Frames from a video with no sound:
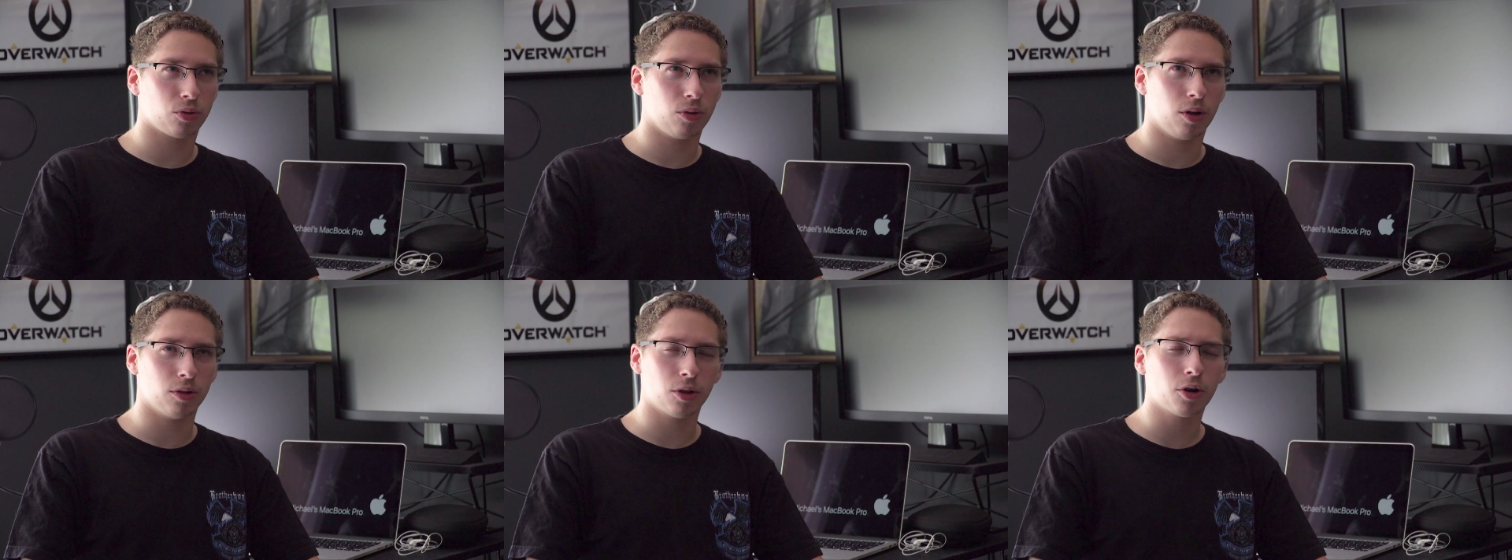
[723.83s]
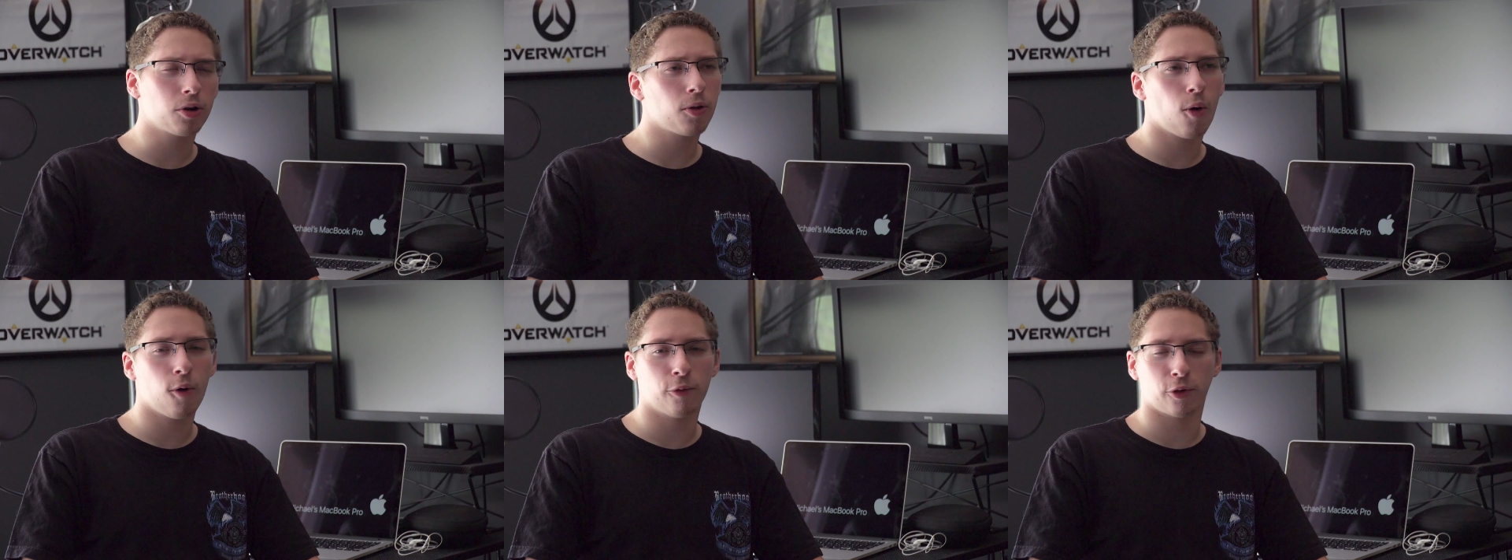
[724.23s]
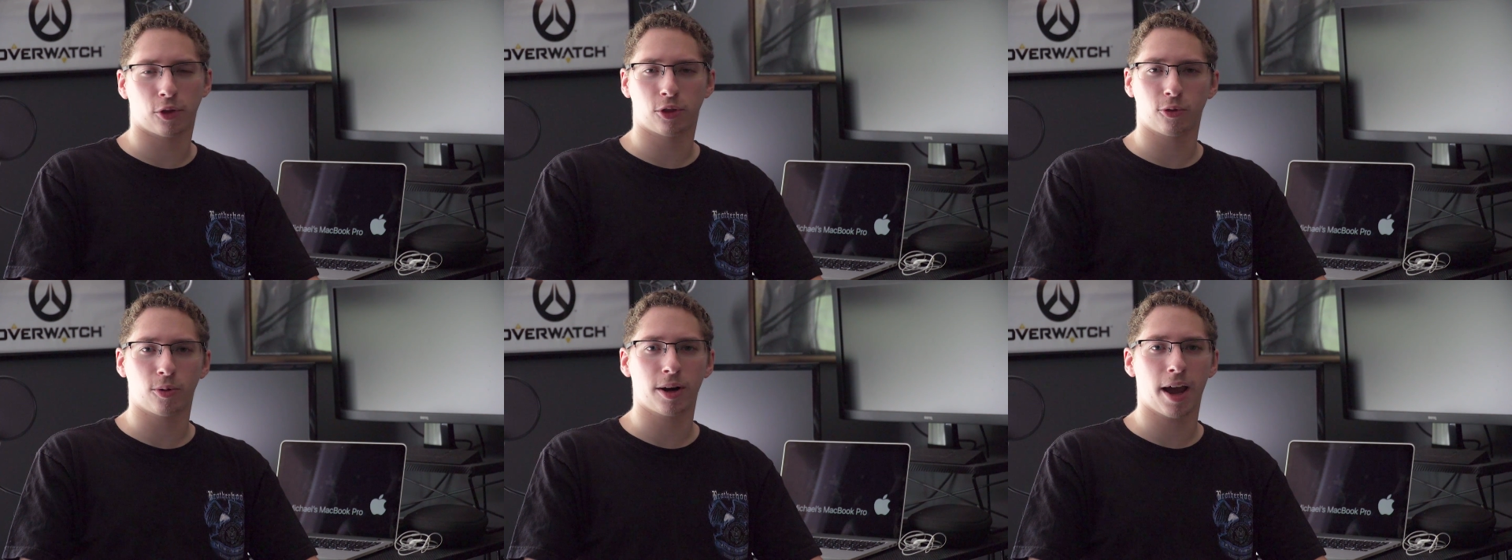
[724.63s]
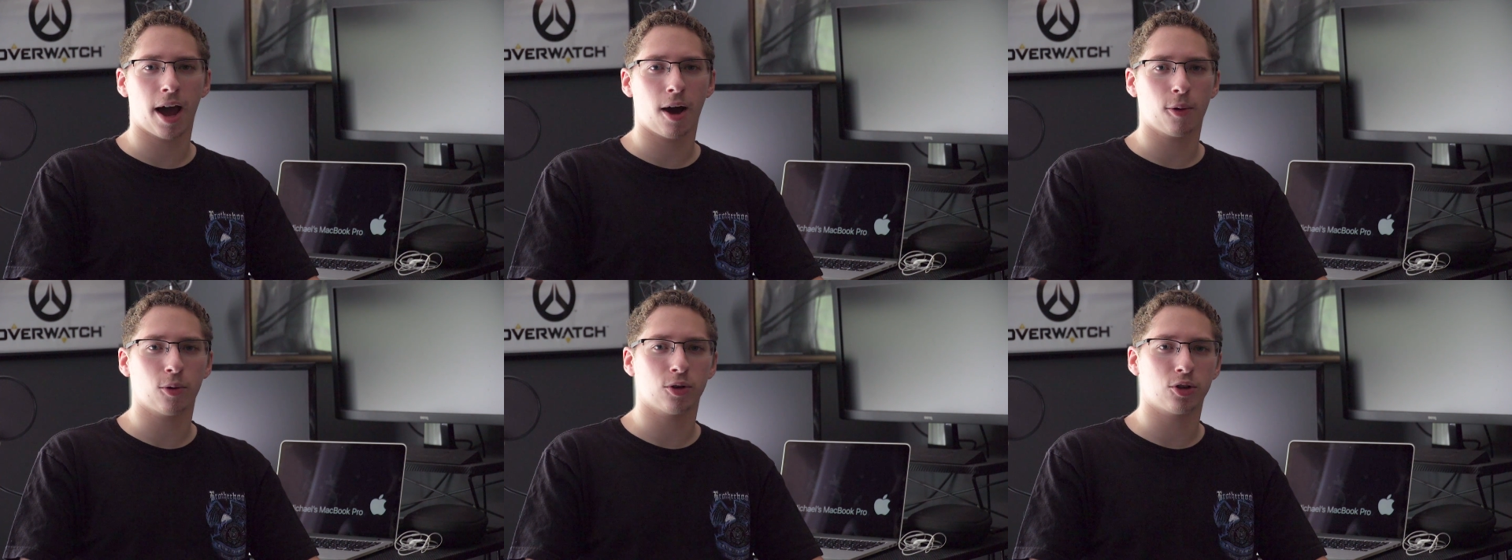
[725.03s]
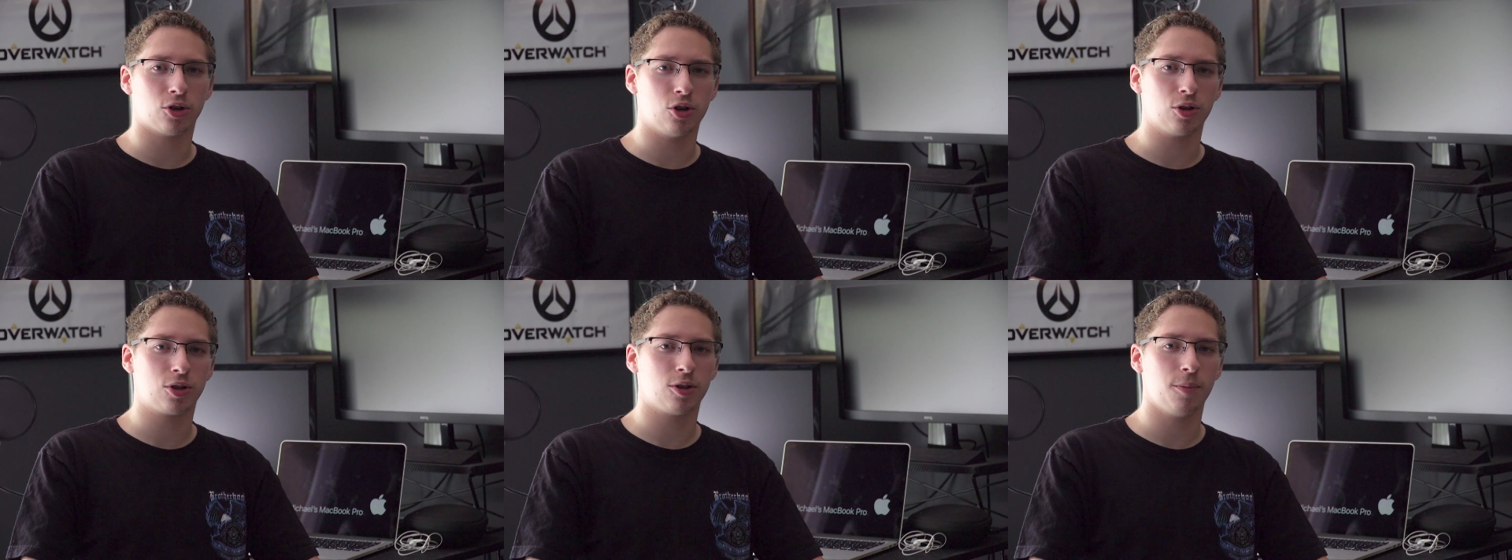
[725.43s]
a little over 3 hours
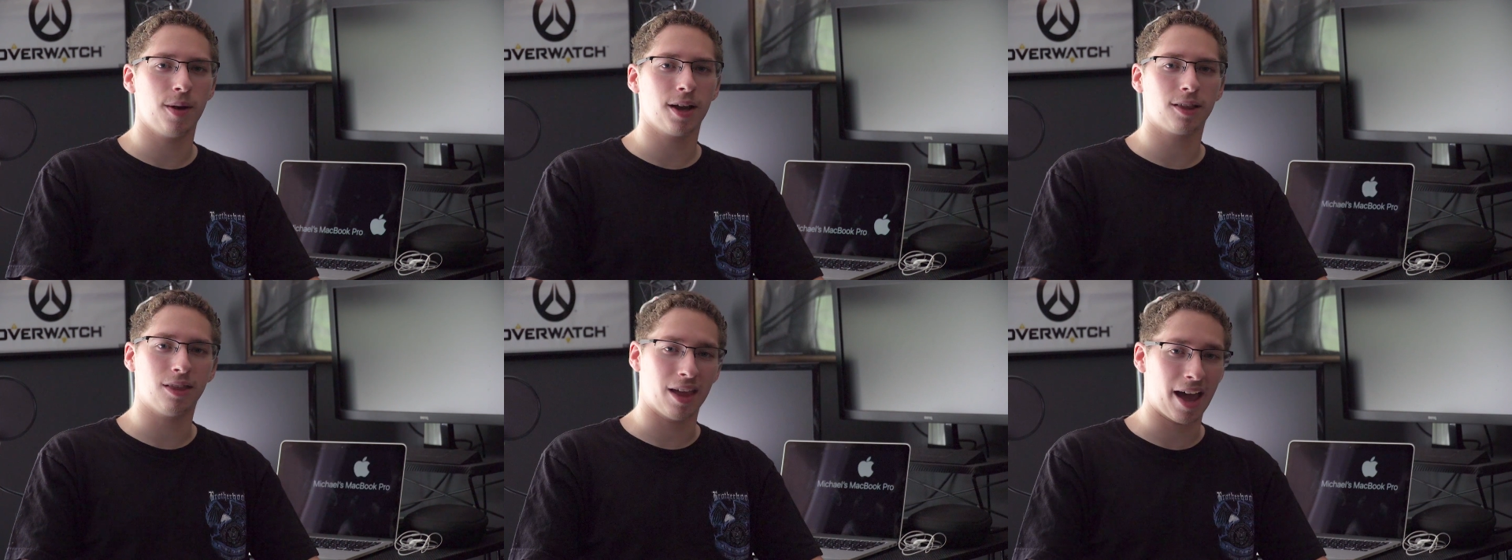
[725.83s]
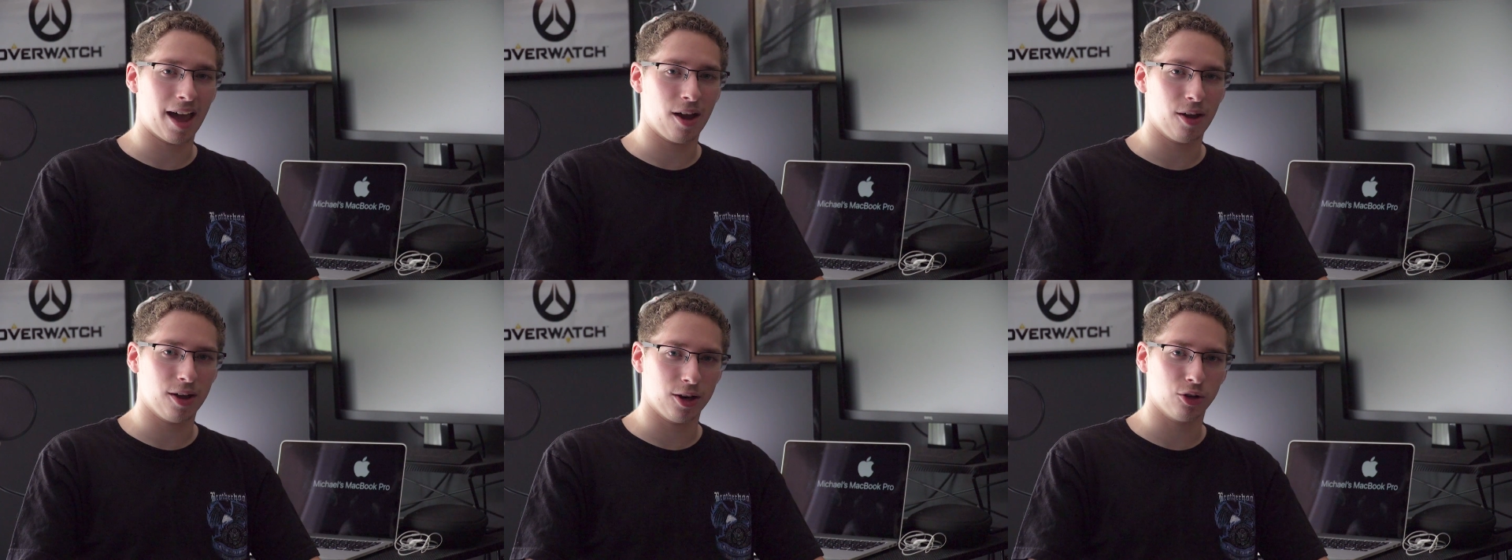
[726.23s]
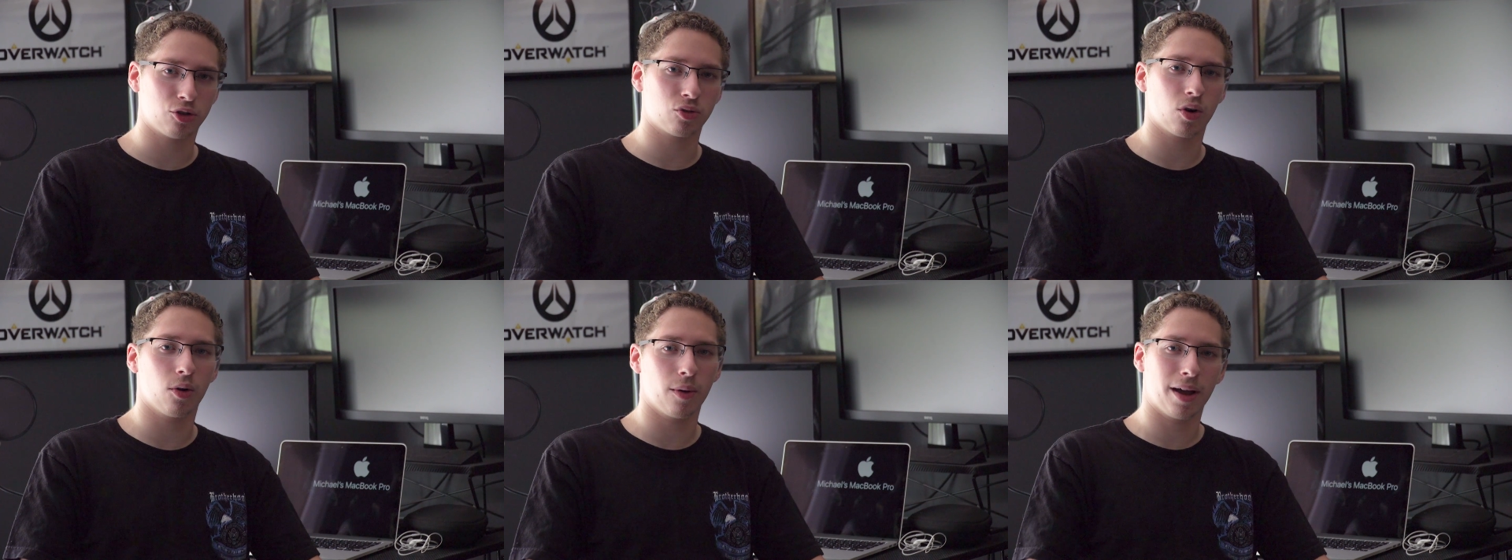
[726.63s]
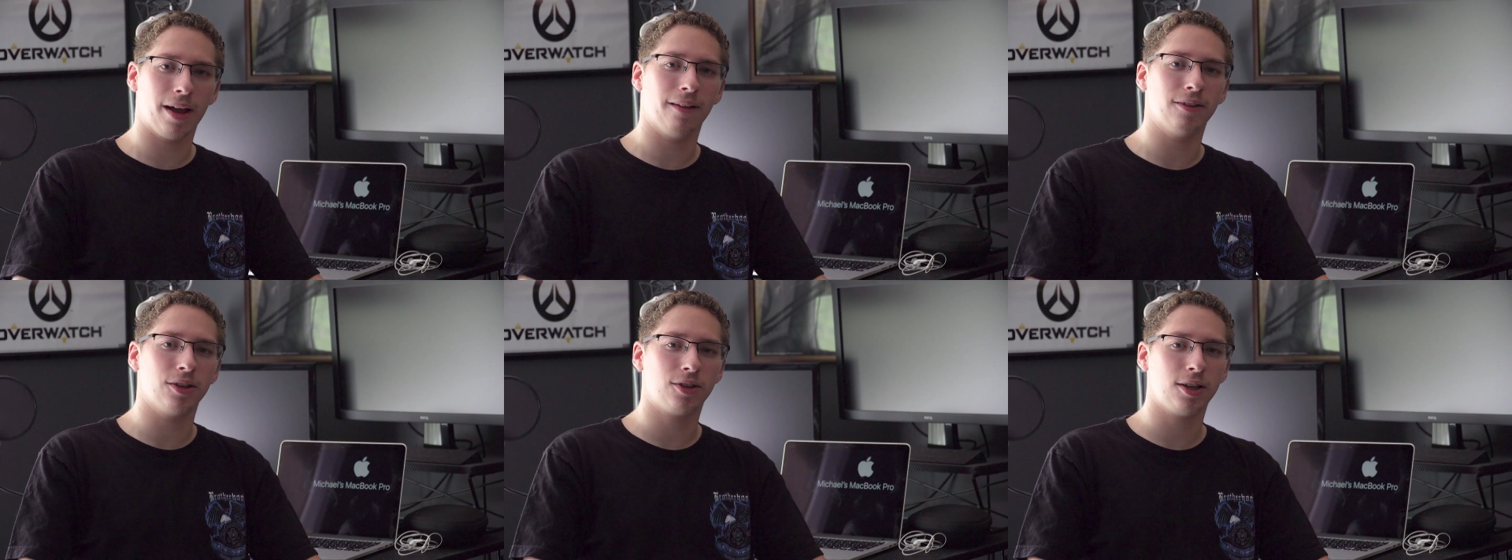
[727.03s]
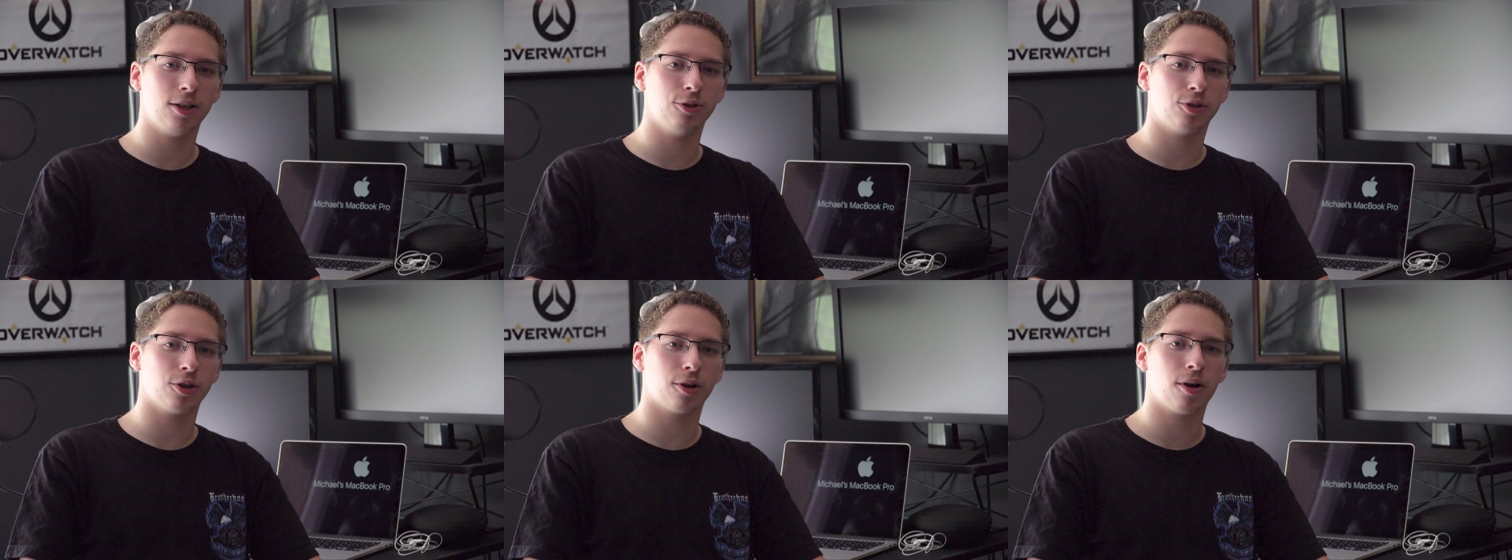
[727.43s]
just to make that intro and the
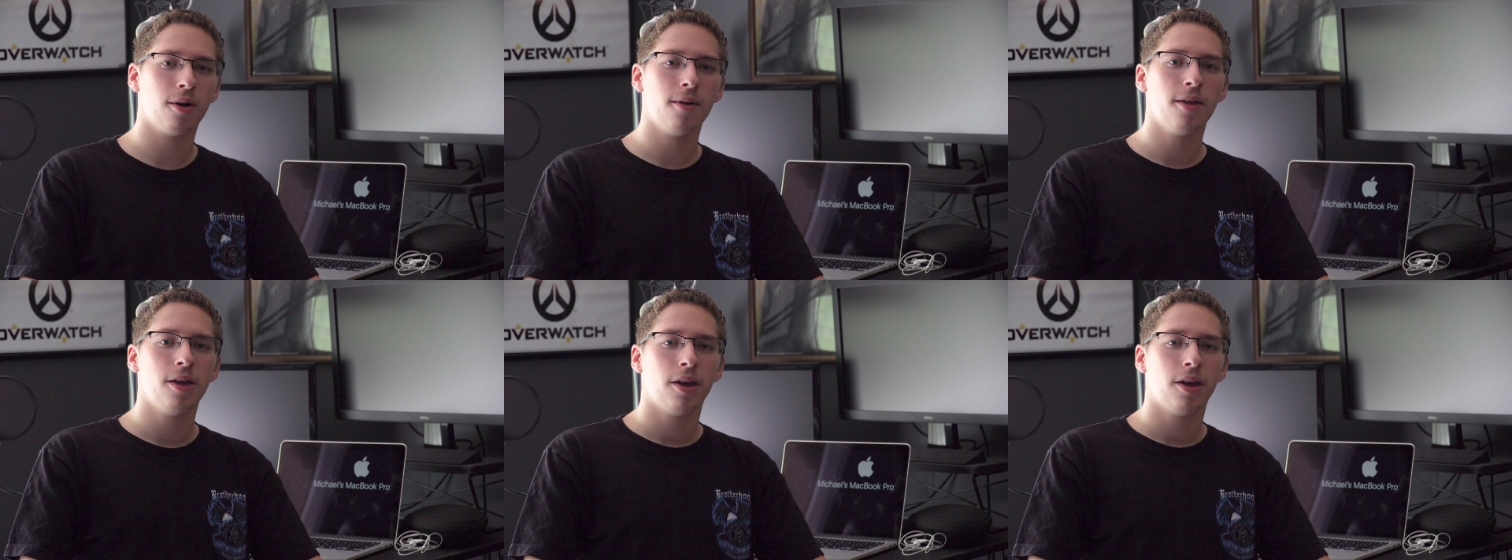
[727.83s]
teaser.